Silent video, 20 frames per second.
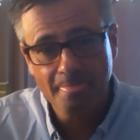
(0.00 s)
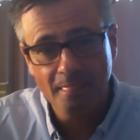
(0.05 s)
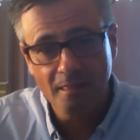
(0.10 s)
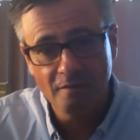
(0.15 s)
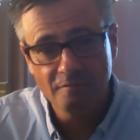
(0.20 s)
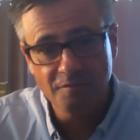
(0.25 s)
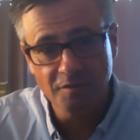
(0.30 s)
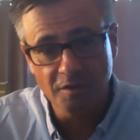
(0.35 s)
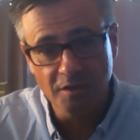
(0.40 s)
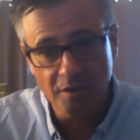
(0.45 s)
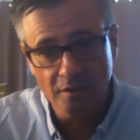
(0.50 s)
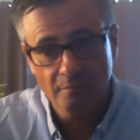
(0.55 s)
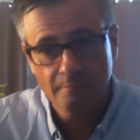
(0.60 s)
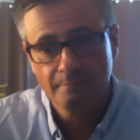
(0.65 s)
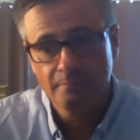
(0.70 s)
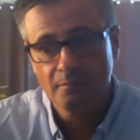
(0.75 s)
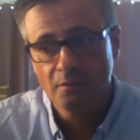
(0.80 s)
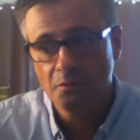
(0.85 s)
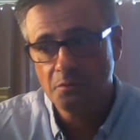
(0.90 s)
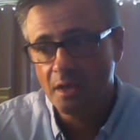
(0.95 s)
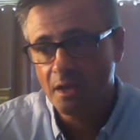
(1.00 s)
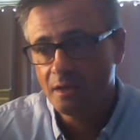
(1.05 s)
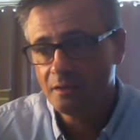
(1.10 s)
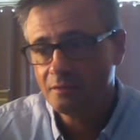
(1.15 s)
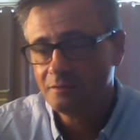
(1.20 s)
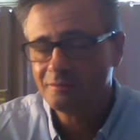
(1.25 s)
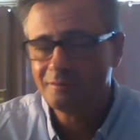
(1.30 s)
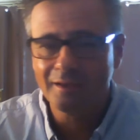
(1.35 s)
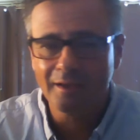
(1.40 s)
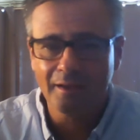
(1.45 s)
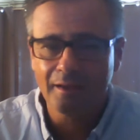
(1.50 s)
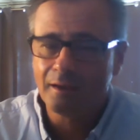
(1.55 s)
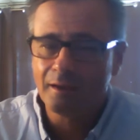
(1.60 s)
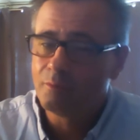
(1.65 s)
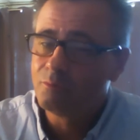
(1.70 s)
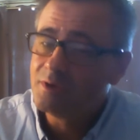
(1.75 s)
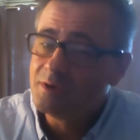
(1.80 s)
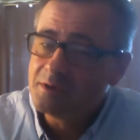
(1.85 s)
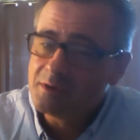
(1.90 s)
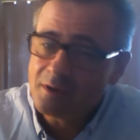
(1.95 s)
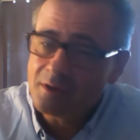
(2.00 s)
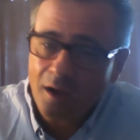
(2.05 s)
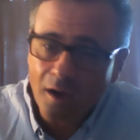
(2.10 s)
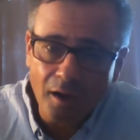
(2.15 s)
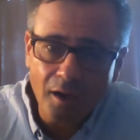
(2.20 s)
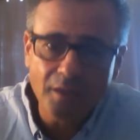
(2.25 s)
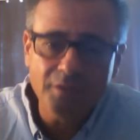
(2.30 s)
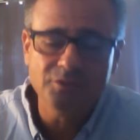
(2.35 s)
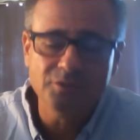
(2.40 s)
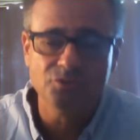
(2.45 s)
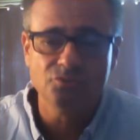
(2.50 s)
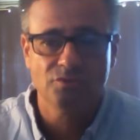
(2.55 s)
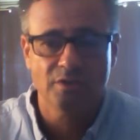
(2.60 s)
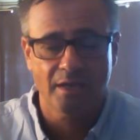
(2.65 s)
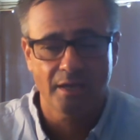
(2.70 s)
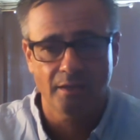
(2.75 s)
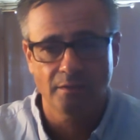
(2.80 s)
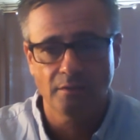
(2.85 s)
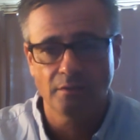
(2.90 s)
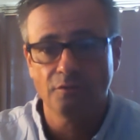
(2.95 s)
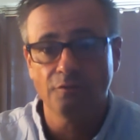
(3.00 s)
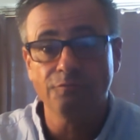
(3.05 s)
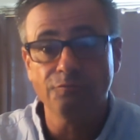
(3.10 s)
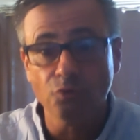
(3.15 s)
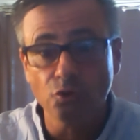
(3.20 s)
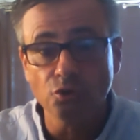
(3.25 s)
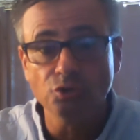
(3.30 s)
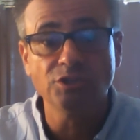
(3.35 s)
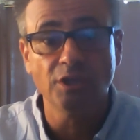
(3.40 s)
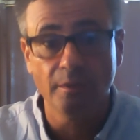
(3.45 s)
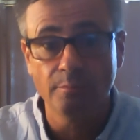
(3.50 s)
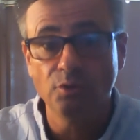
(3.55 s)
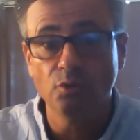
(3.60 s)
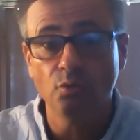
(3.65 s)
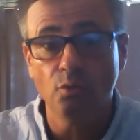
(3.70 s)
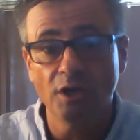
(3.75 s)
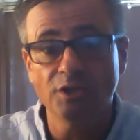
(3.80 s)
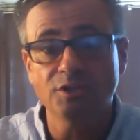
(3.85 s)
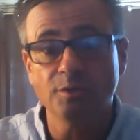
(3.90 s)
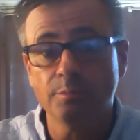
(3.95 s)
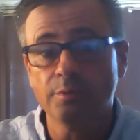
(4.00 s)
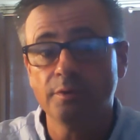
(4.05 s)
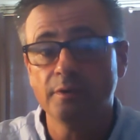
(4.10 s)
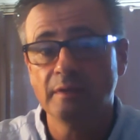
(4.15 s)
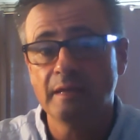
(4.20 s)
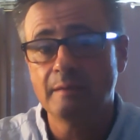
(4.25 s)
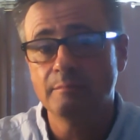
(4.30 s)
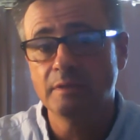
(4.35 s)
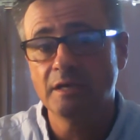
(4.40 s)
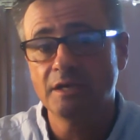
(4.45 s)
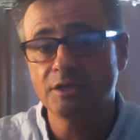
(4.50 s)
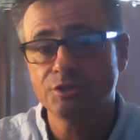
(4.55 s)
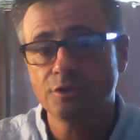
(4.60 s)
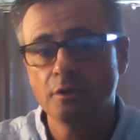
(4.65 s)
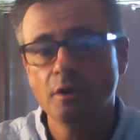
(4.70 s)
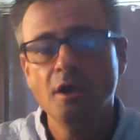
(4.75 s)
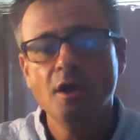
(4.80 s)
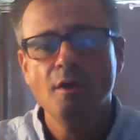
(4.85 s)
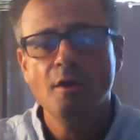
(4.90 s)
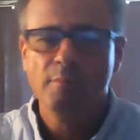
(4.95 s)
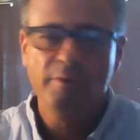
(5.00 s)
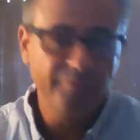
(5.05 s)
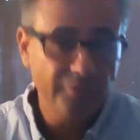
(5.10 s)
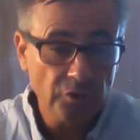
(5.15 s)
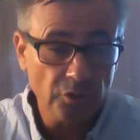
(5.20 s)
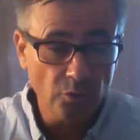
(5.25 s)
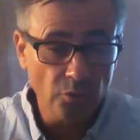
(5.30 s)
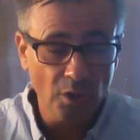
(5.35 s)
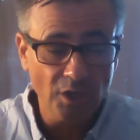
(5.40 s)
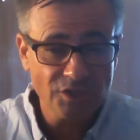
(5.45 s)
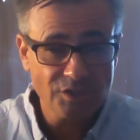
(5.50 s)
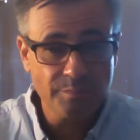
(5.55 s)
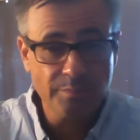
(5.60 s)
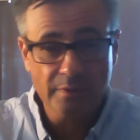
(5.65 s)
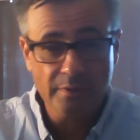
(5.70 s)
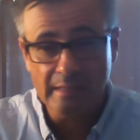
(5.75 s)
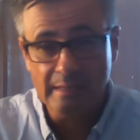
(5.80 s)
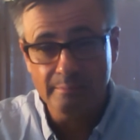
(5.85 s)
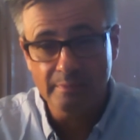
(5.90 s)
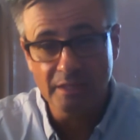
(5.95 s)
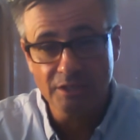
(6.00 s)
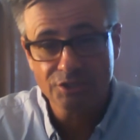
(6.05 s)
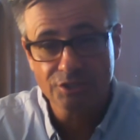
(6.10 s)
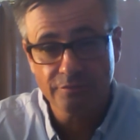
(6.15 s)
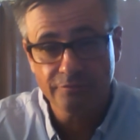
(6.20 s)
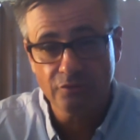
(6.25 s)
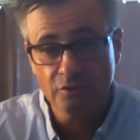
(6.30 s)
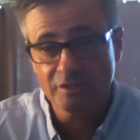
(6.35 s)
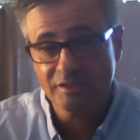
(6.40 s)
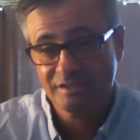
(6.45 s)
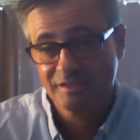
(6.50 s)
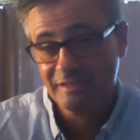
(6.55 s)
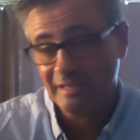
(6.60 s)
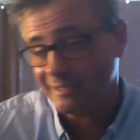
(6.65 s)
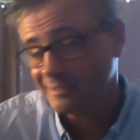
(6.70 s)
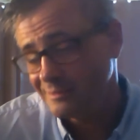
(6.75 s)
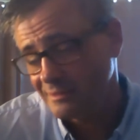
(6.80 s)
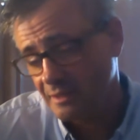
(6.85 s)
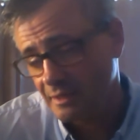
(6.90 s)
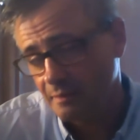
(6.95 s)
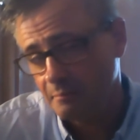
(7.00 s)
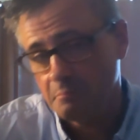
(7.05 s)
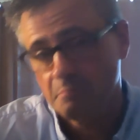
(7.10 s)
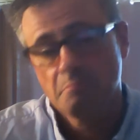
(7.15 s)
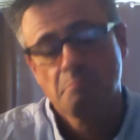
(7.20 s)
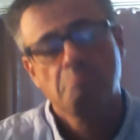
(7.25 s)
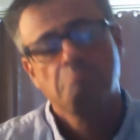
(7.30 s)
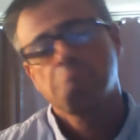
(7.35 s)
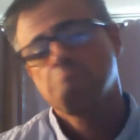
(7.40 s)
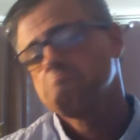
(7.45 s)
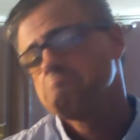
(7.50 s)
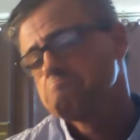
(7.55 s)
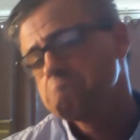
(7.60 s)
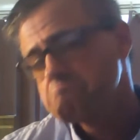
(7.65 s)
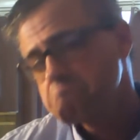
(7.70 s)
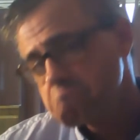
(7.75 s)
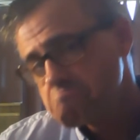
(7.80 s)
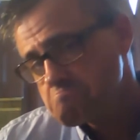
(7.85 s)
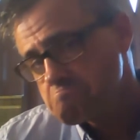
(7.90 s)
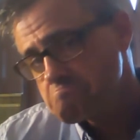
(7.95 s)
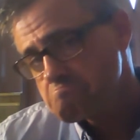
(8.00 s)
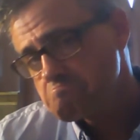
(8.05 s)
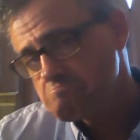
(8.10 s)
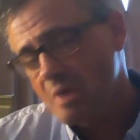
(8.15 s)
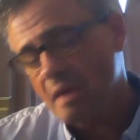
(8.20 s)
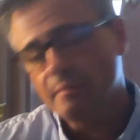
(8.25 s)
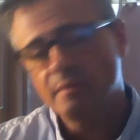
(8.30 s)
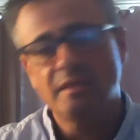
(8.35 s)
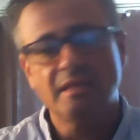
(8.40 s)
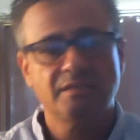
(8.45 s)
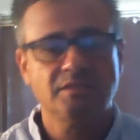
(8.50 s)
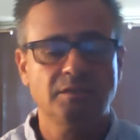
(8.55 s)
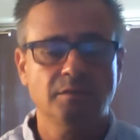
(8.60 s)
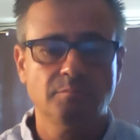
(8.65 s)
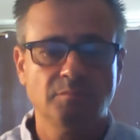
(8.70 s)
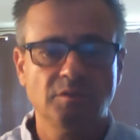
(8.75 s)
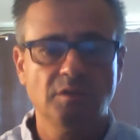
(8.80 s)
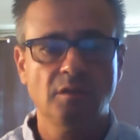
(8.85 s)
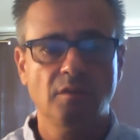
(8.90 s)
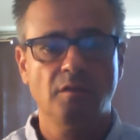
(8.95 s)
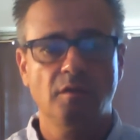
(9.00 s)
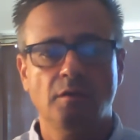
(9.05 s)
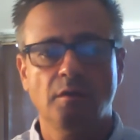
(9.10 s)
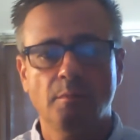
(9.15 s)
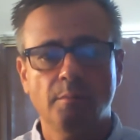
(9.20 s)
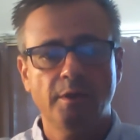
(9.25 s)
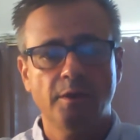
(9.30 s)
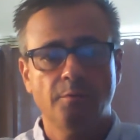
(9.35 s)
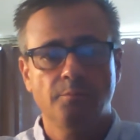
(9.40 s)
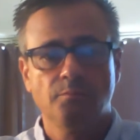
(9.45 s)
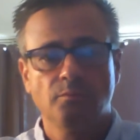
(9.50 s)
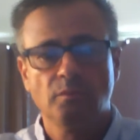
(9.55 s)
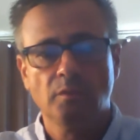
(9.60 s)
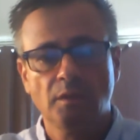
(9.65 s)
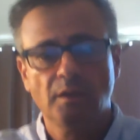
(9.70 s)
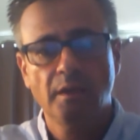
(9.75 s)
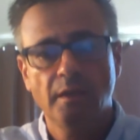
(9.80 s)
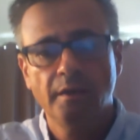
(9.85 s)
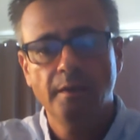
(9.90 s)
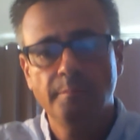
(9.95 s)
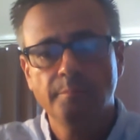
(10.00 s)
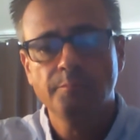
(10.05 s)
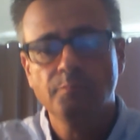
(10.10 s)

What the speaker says: video, okay? I would not do that the first time you watch a pre-lab lecture. But if you're going to watch a pre-lab lecture for a second time, maybe that's something to think about, okay?